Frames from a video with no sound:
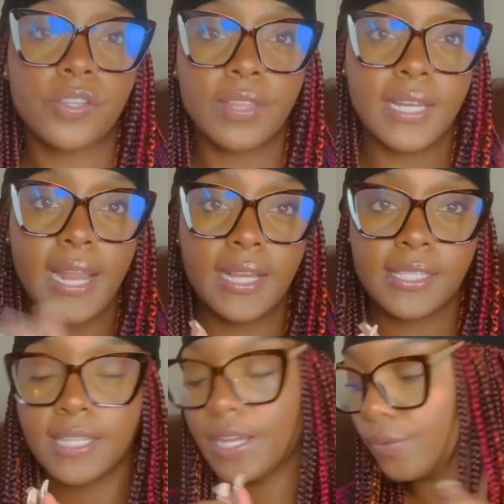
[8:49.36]
the
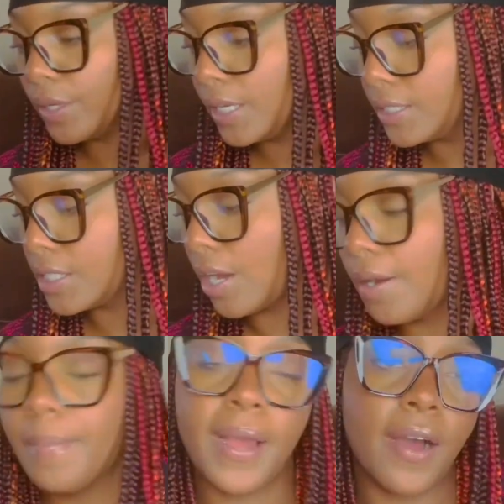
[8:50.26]
next thing we're gonna
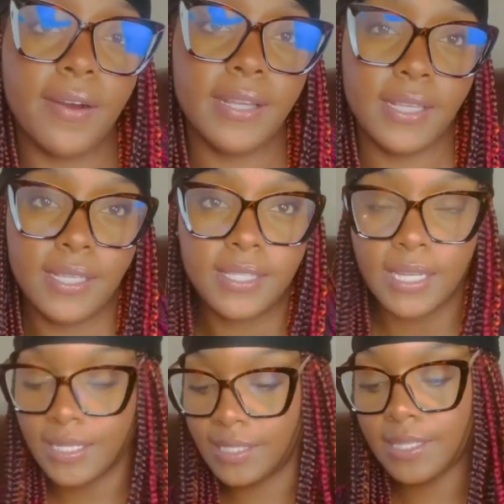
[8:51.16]
talk about is,
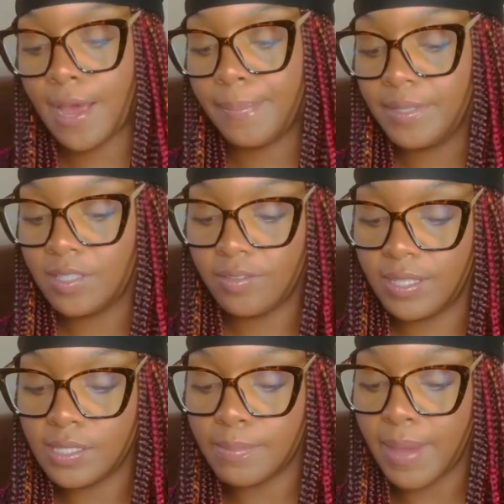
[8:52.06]
let's tap into
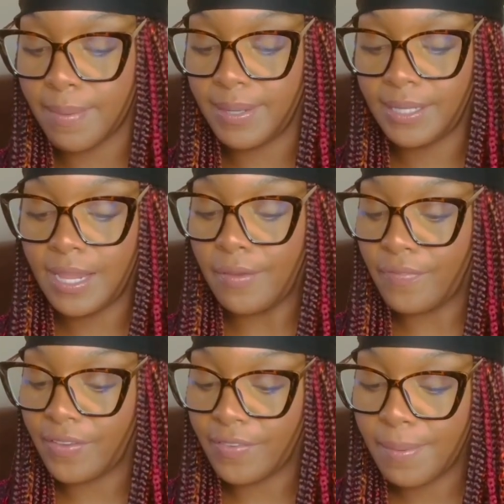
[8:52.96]
this Maybelline
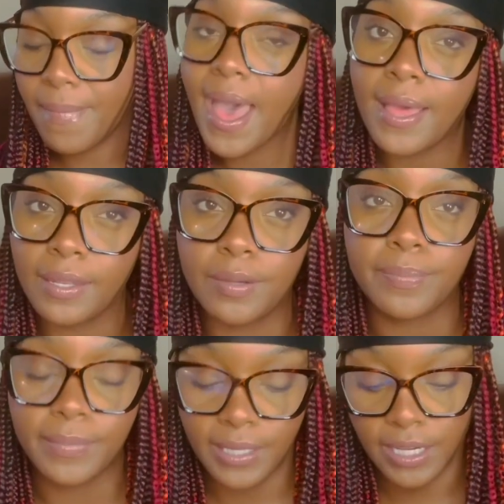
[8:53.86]
Vivid Matte
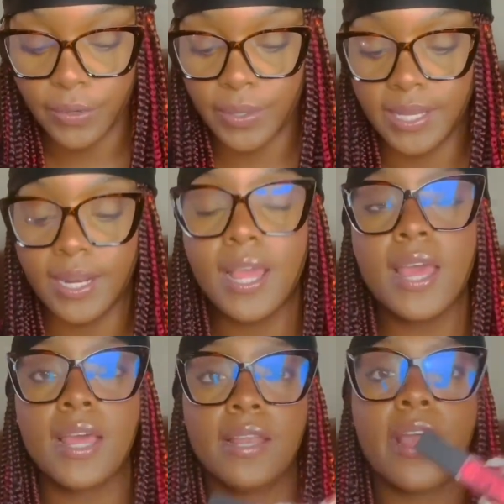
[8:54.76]
Lip Liquid.
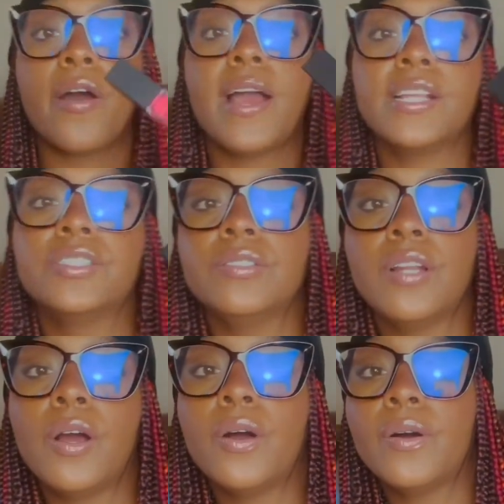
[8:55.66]
Now, as you
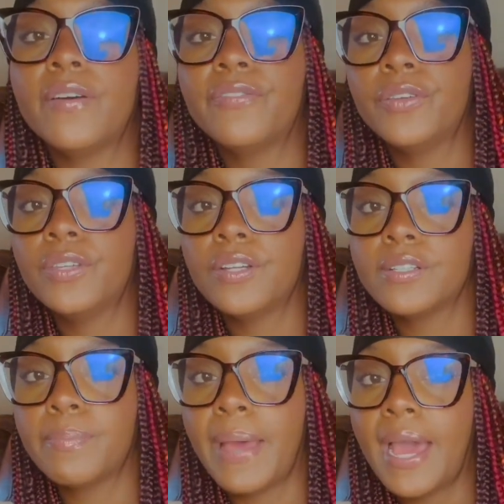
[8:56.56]
know, a few
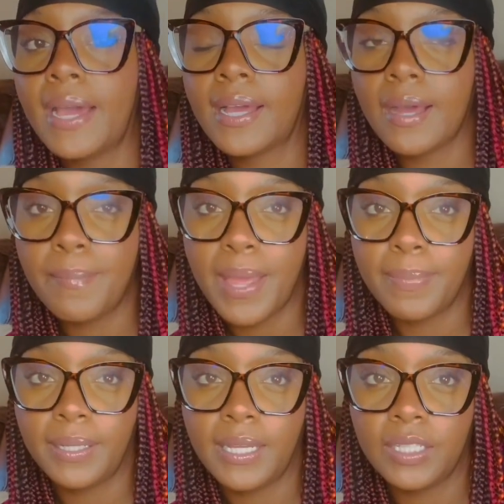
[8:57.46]
years back,
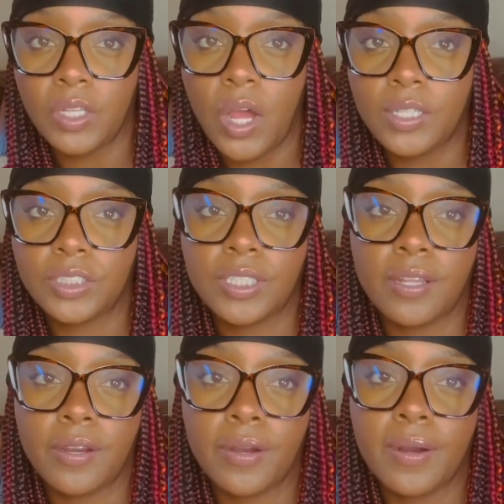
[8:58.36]
Maybelline launched
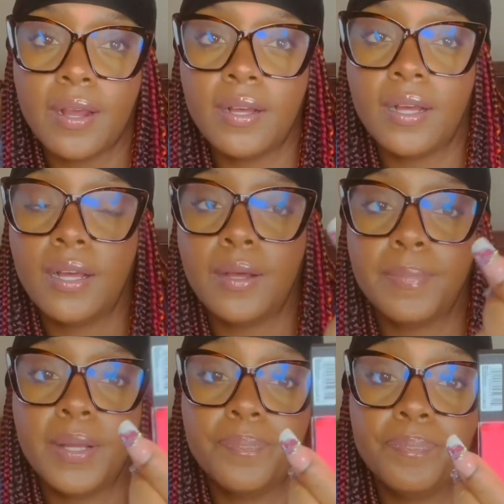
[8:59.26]
their
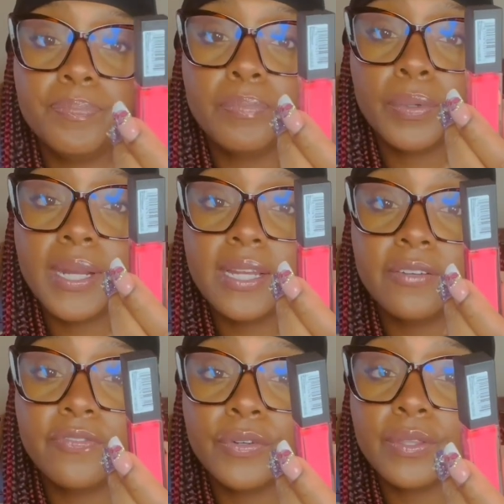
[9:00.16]

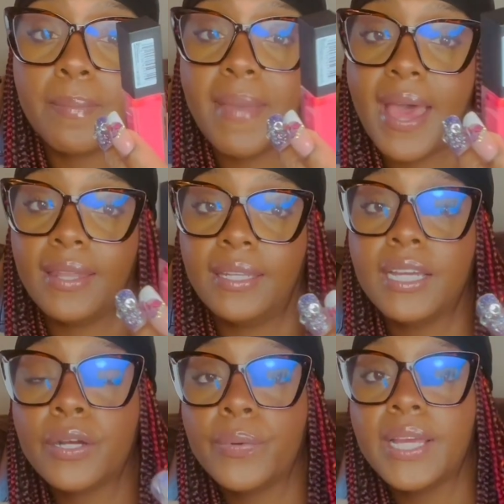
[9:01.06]
brand for the matte
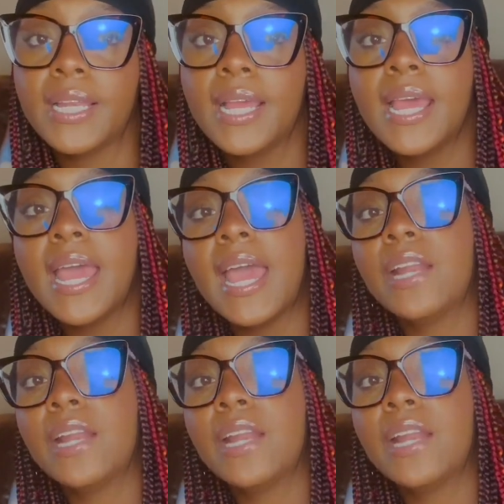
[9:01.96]
liquid, and it